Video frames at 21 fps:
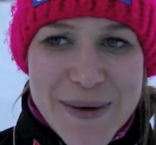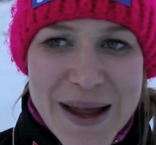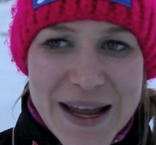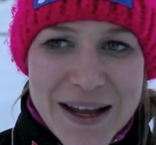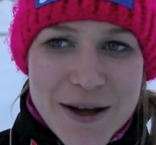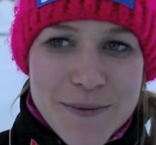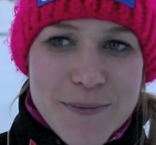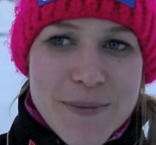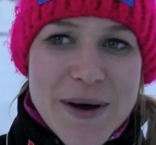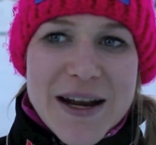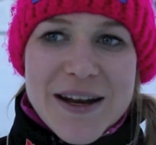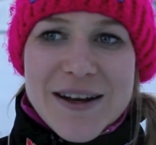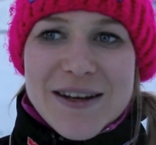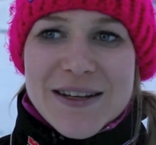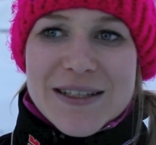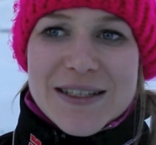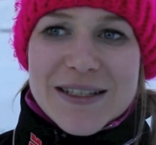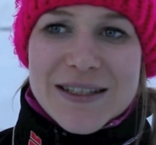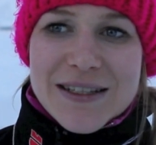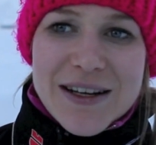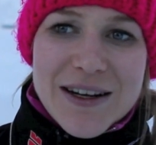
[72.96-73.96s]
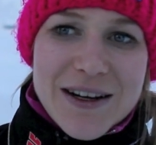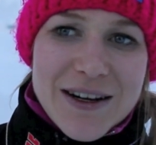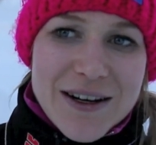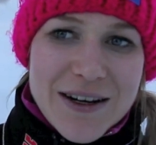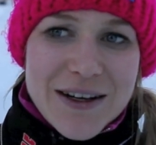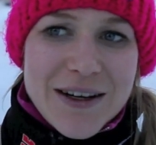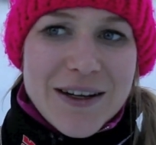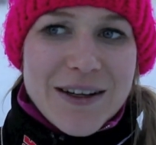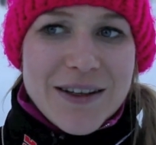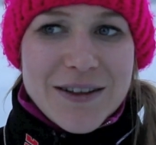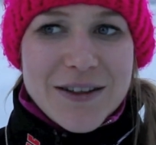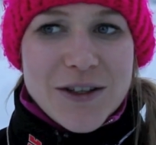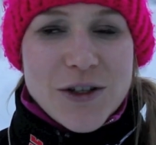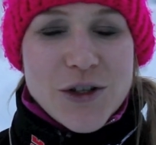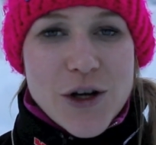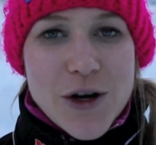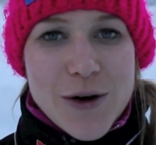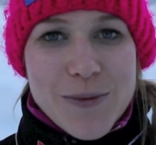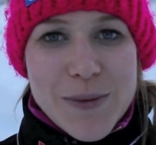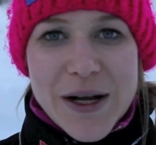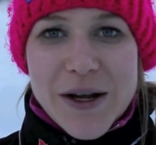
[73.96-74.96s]
main competitors are the
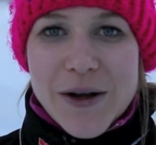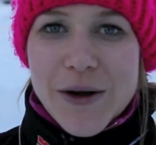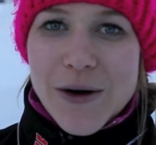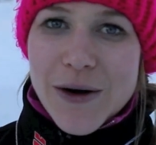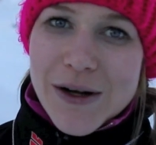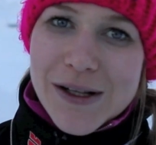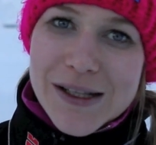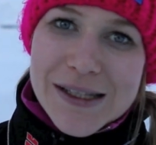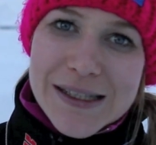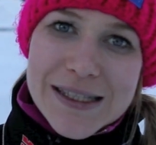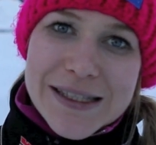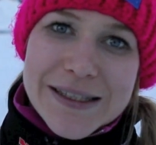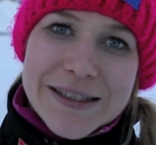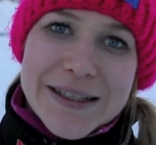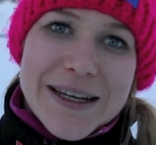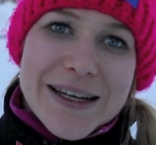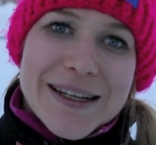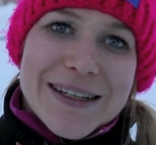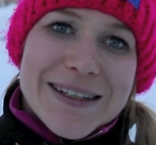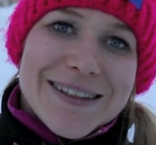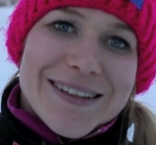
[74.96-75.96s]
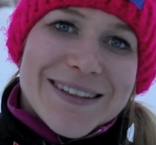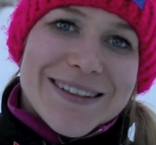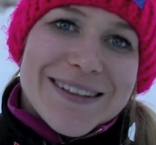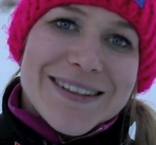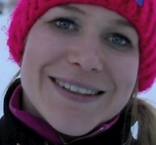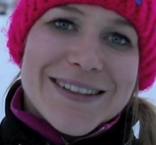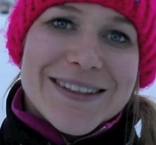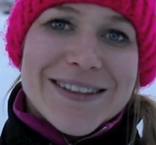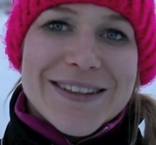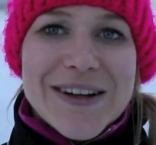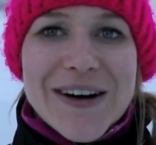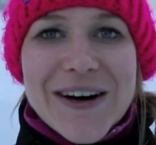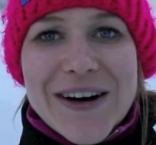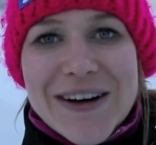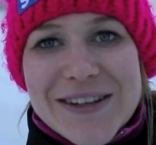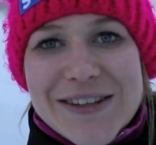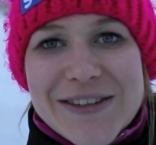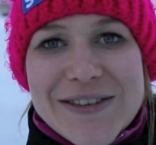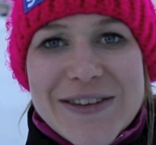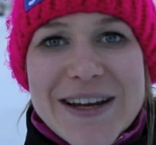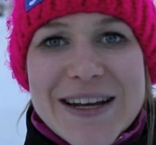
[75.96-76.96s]
German girls and the
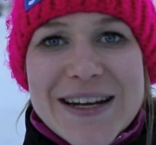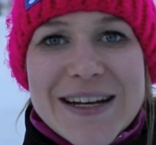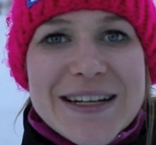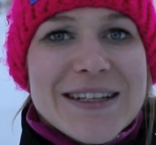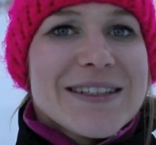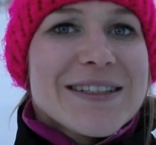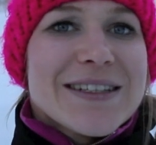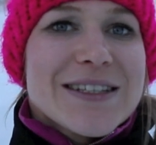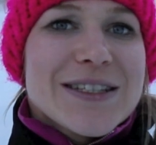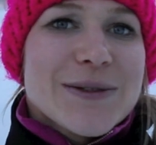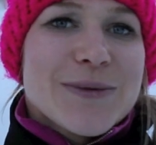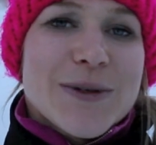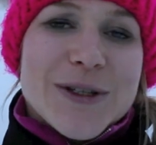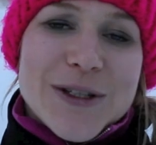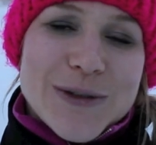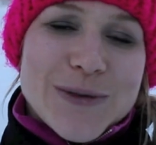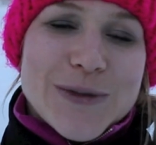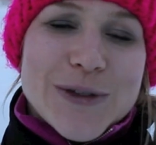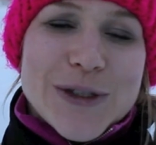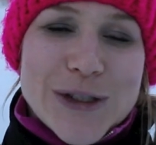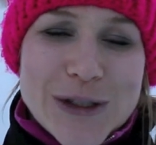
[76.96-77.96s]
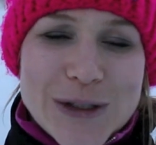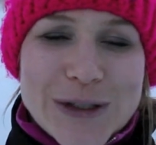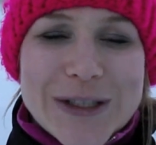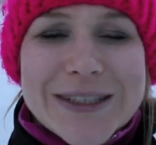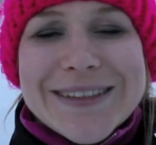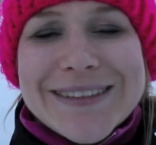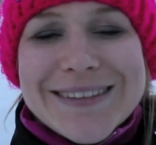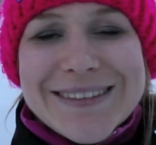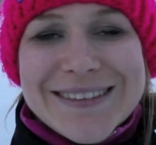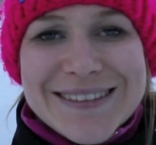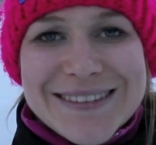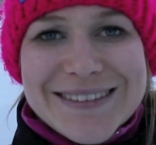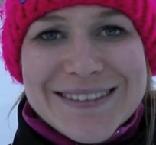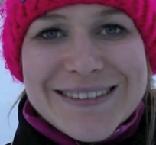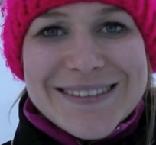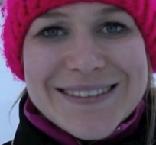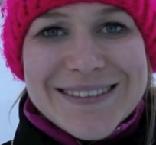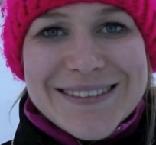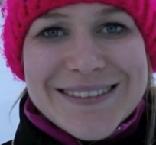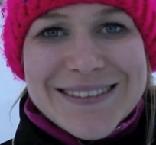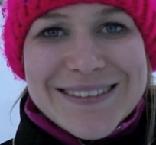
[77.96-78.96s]
Austrian and the Swiss for sure.
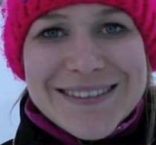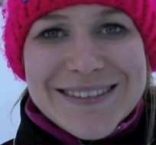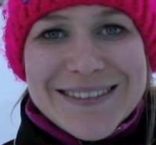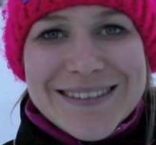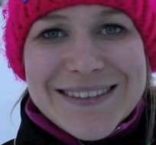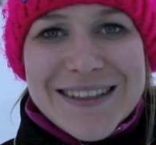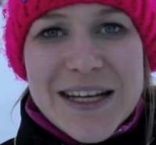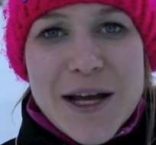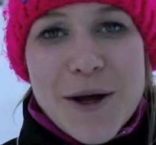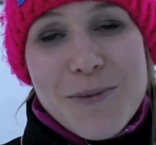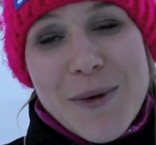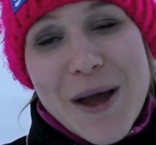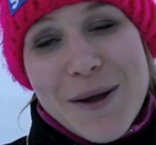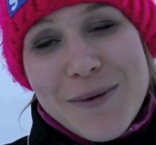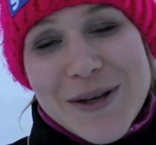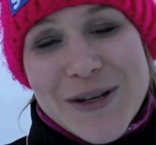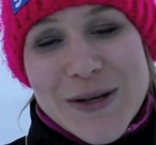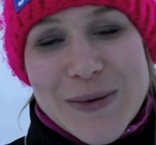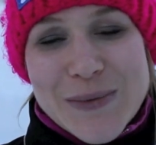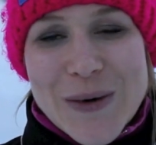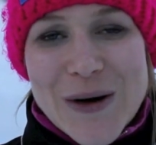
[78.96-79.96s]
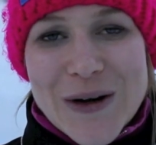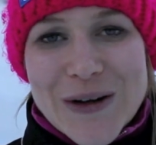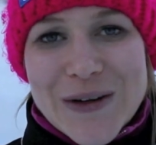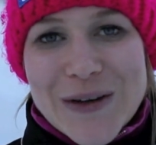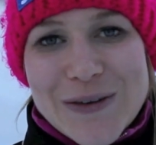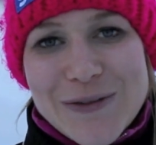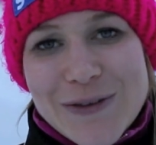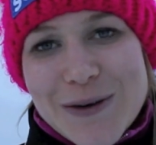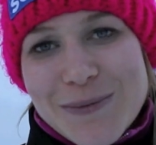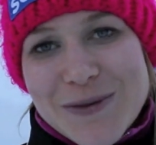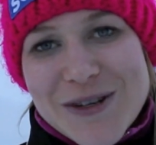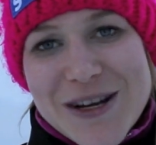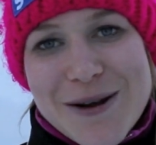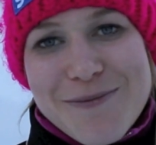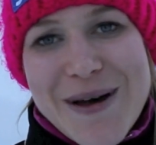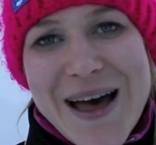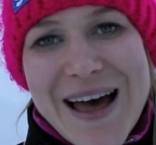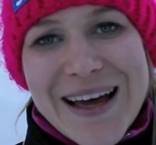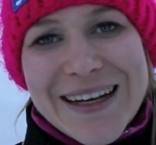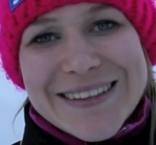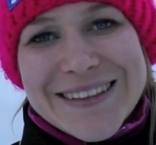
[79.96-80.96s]
Thanks. Maybe Tomoko from
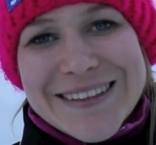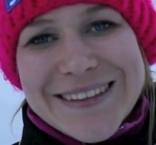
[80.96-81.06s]
Japan.